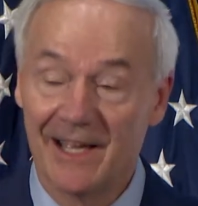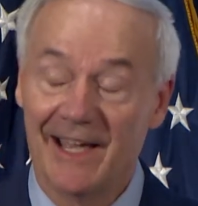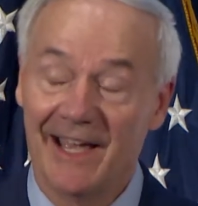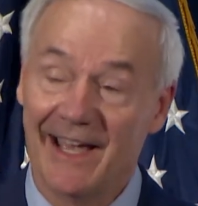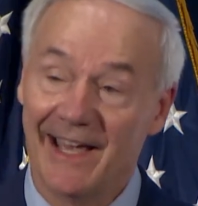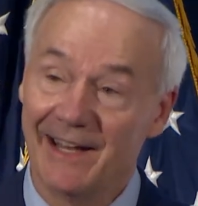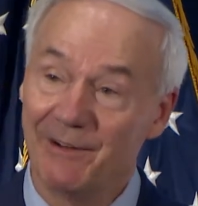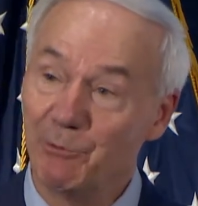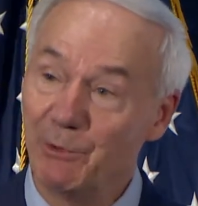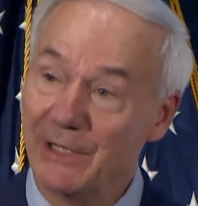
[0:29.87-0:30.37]

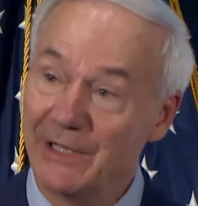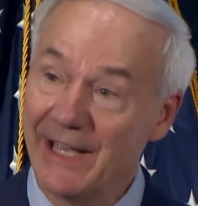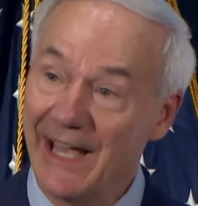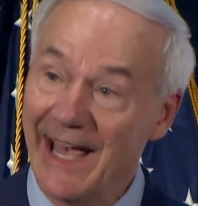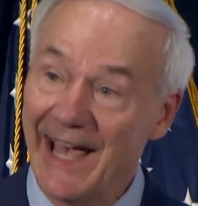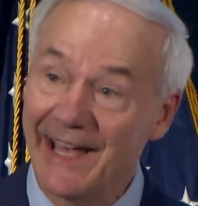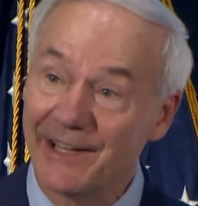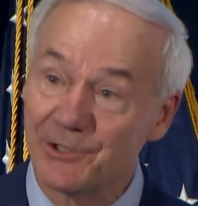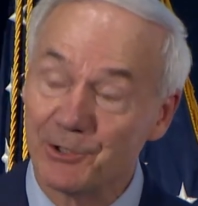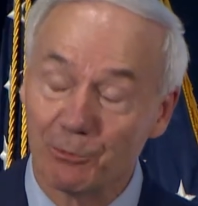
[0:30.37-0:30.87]
and we
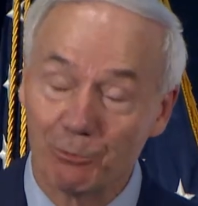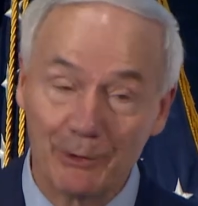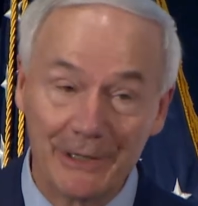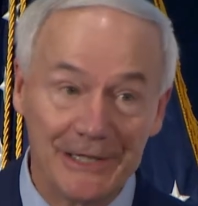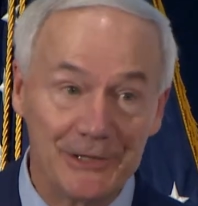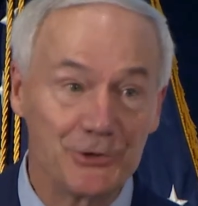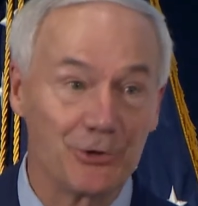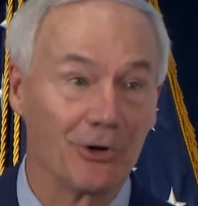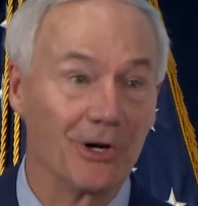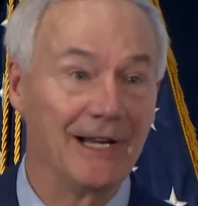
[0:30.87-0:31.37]
had to
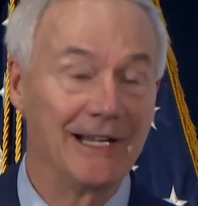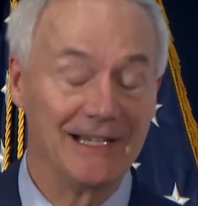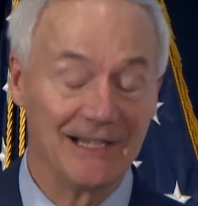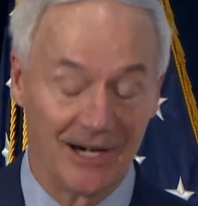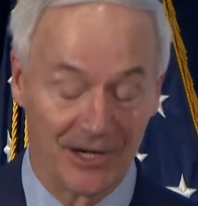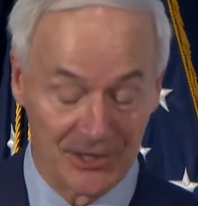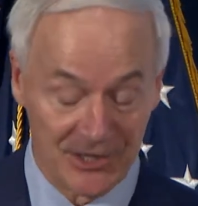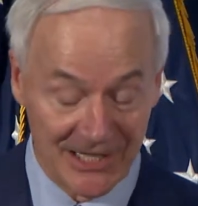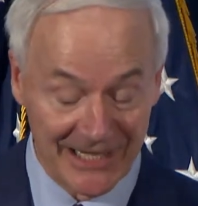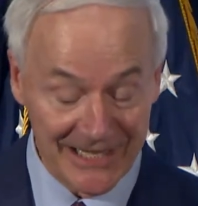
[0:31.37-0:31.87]
retrain
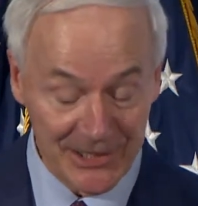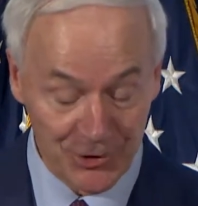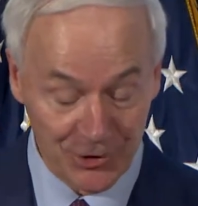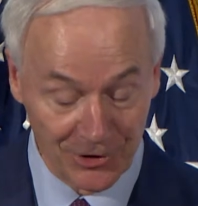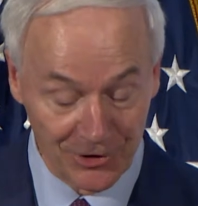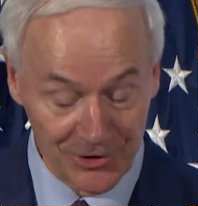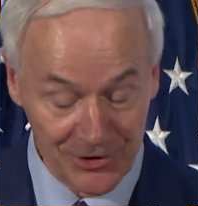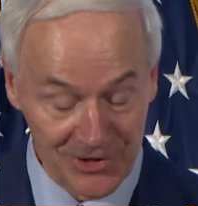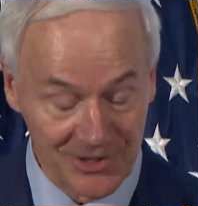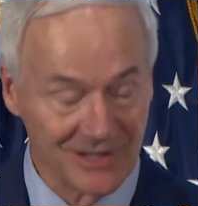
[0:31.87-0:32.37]
our
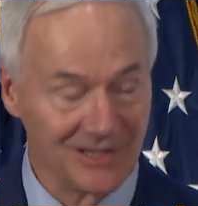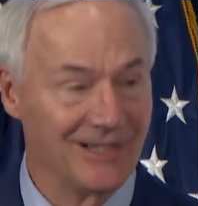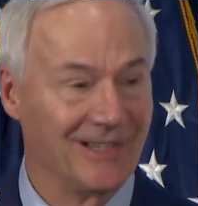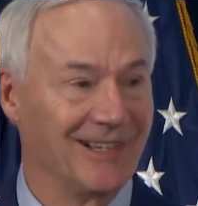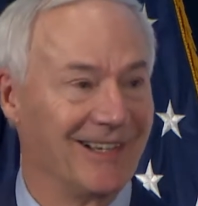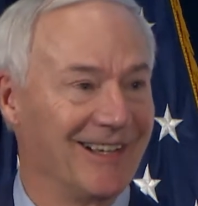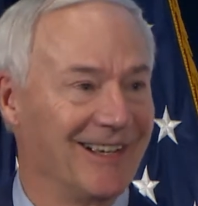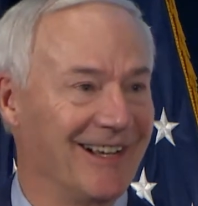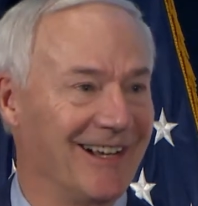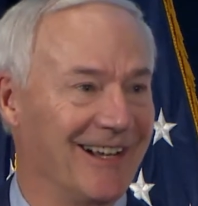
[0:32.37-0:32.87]
teachers,
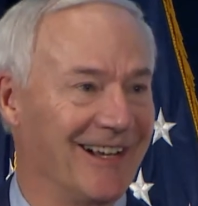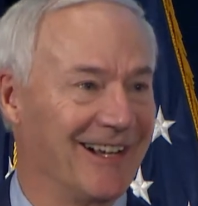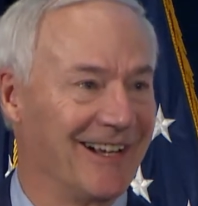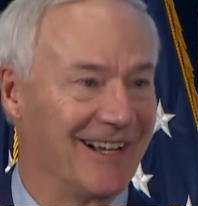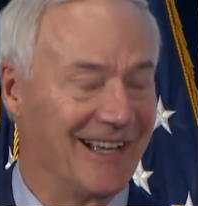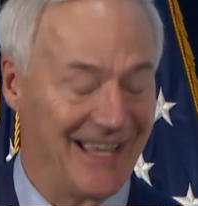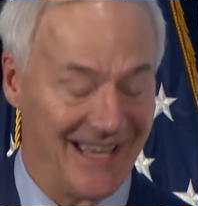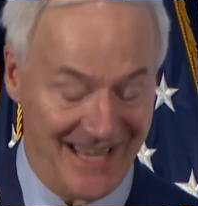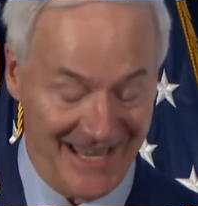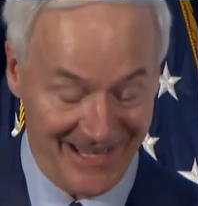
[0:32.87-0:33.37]

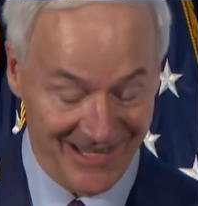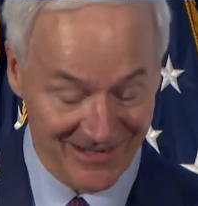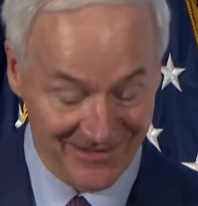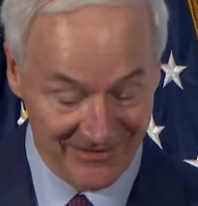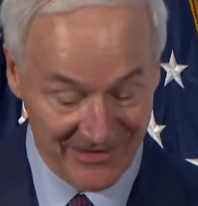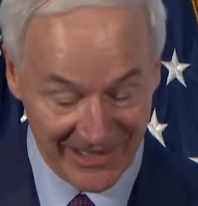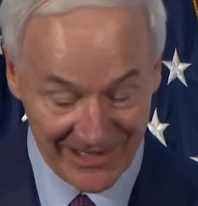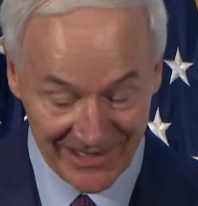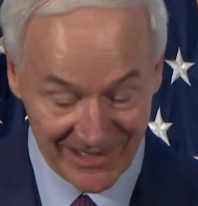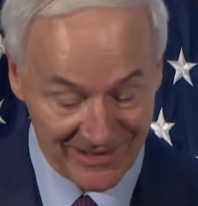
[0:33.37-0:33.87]
and
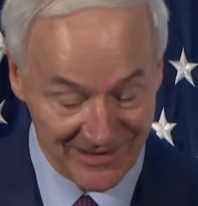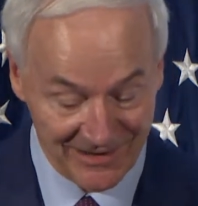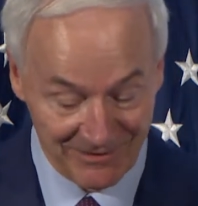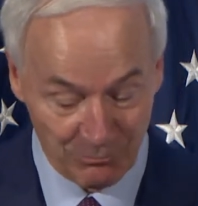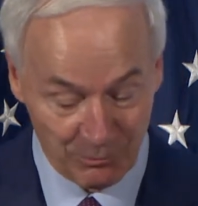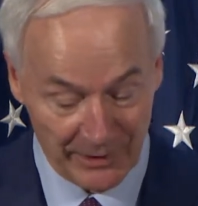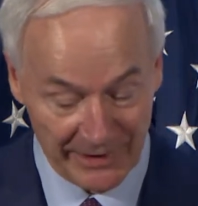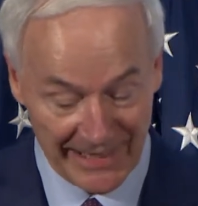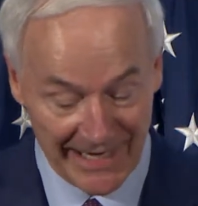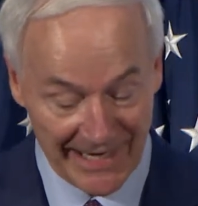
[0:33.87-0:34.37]
then
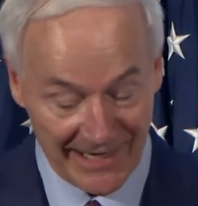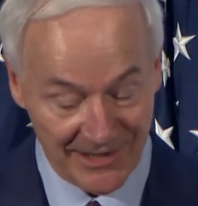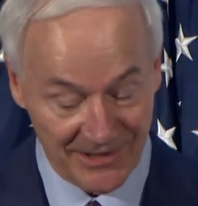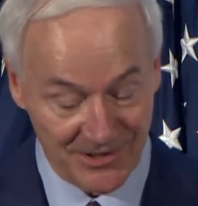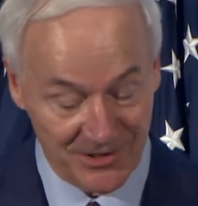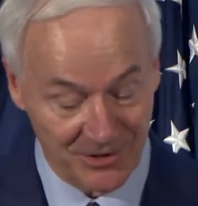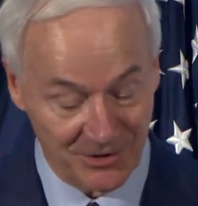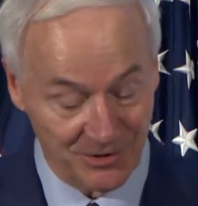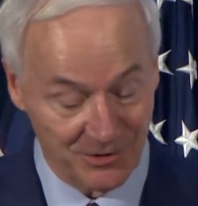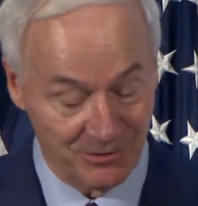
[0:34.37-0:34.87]
we had
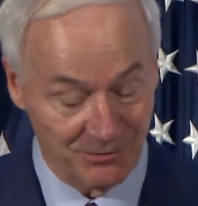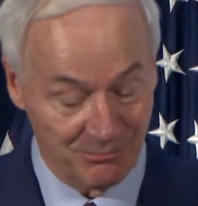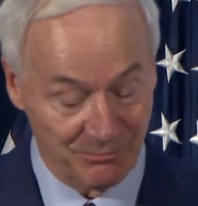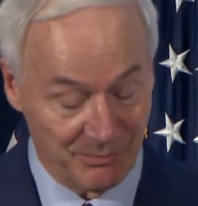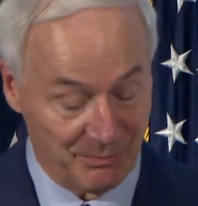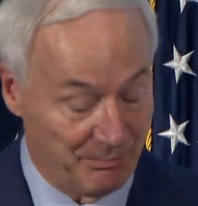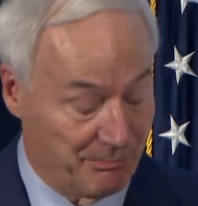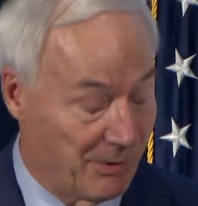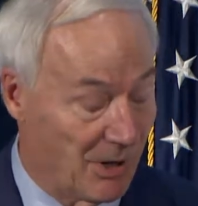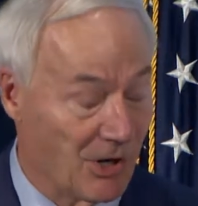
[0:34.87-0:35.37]
to,
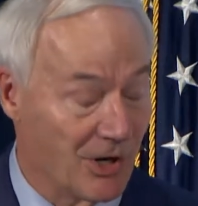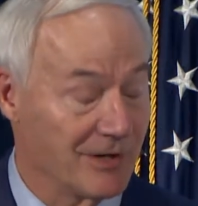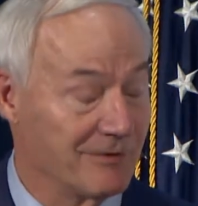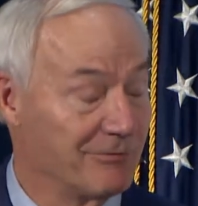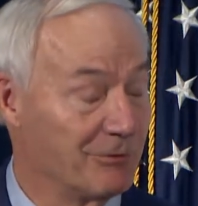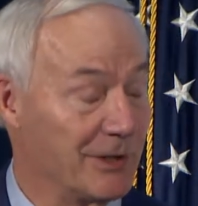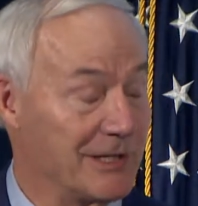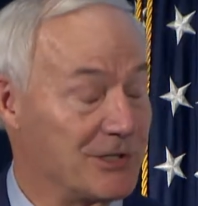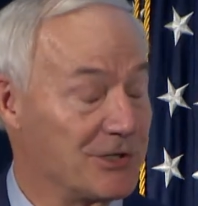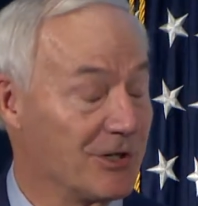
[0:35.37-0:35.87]
part of
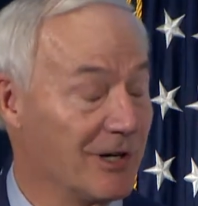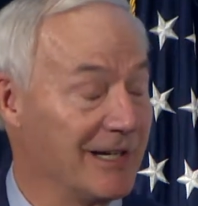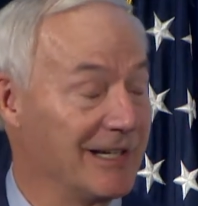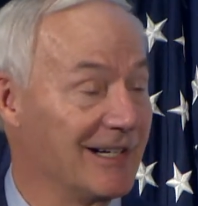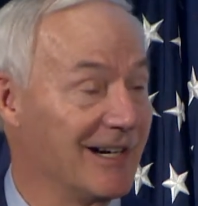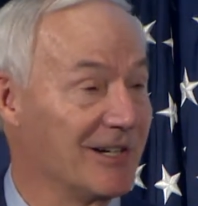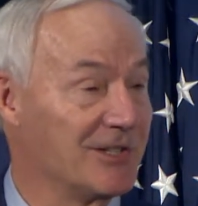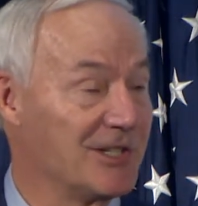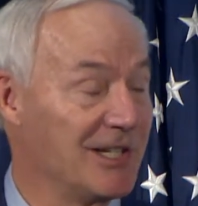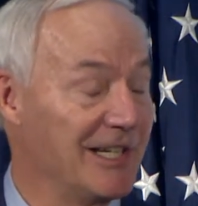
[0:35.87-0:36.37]
retraining
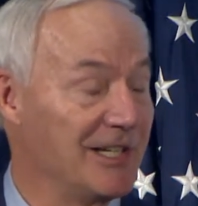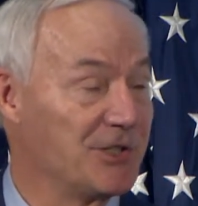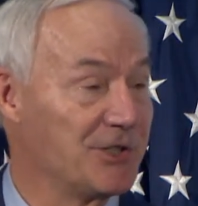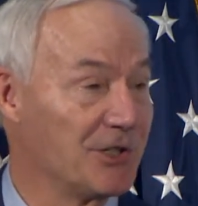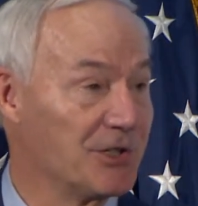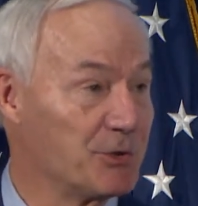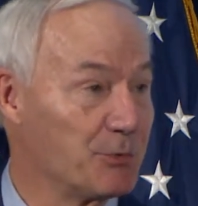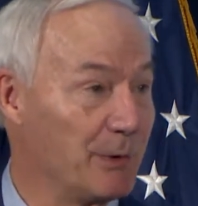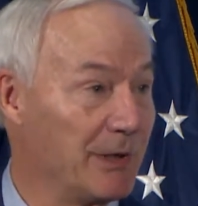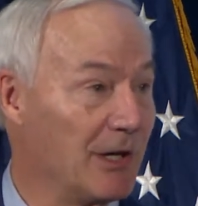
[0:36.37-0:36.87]
our
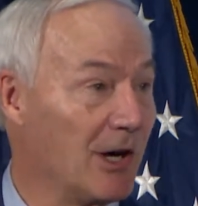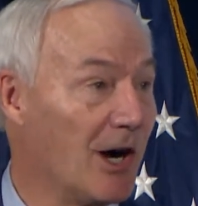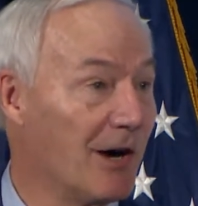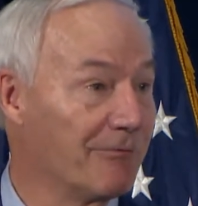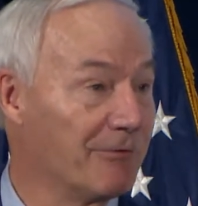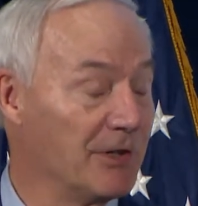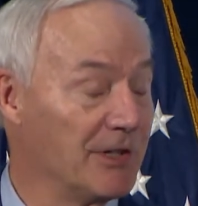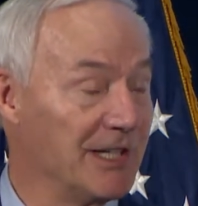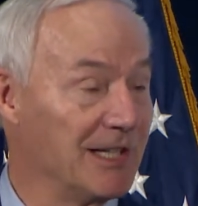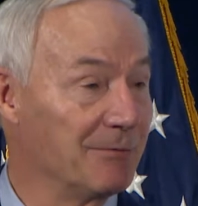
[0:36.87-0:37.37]
teachers, we
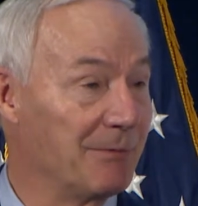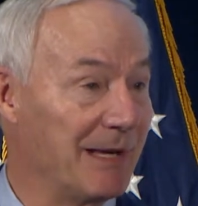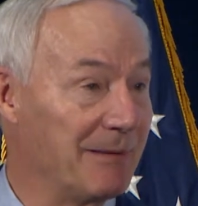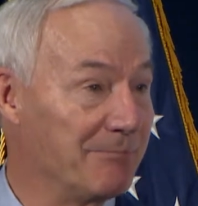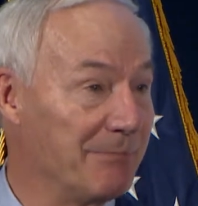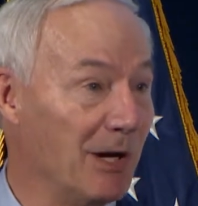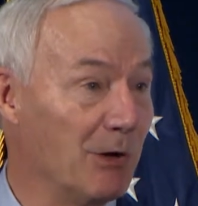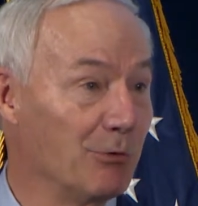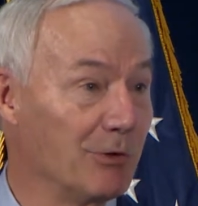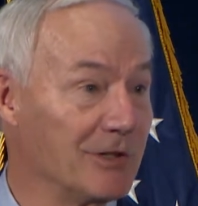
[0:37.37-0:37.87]
offered them a
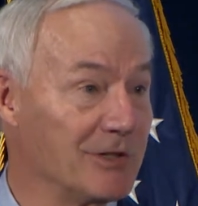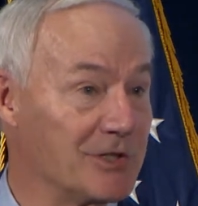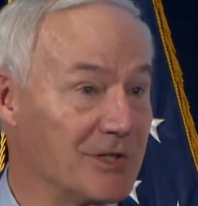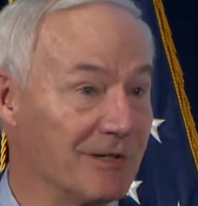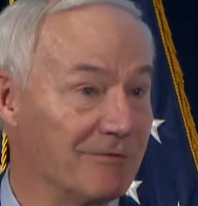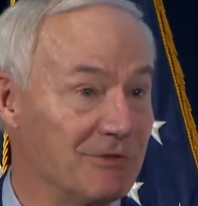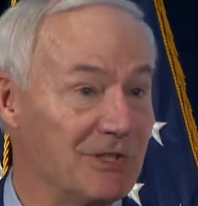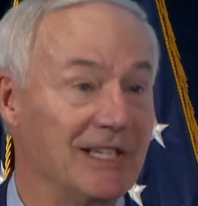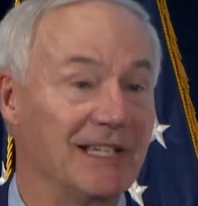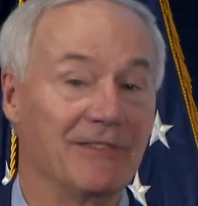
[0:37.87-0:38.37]
bonus
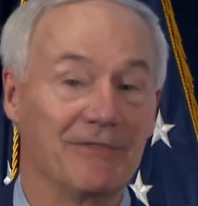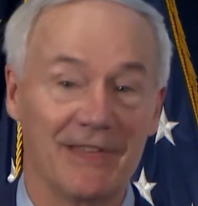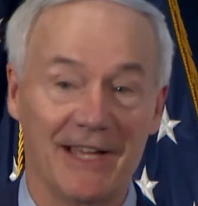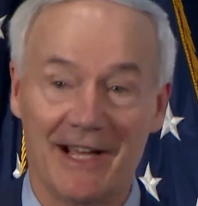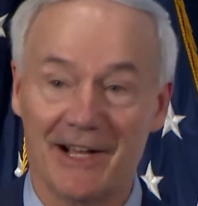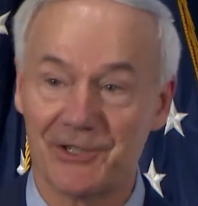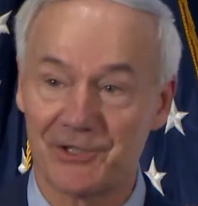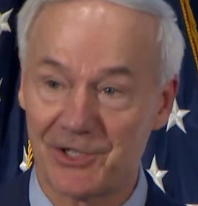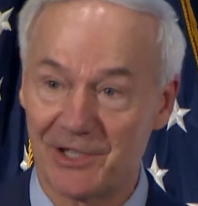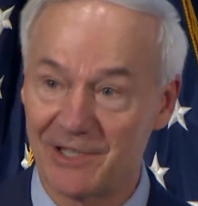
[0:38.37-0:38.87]
of
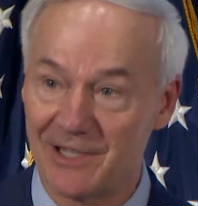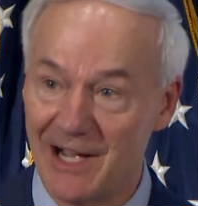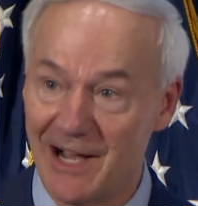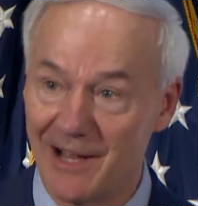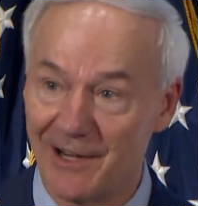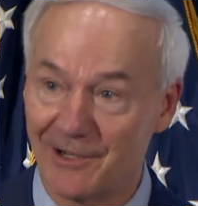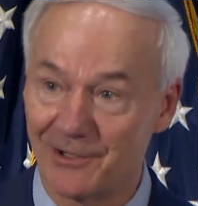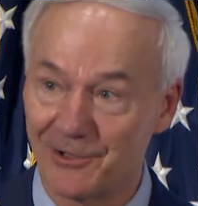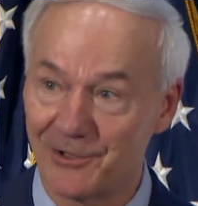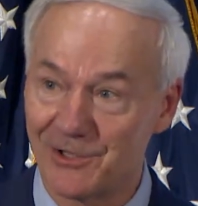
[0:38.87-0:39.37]

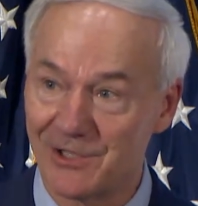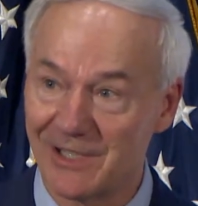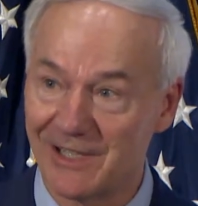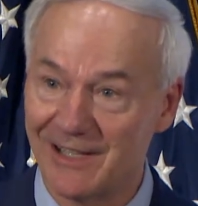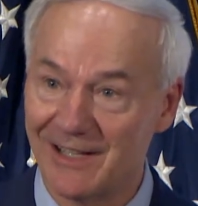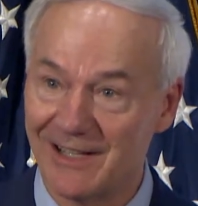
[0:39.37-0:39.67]
$10,000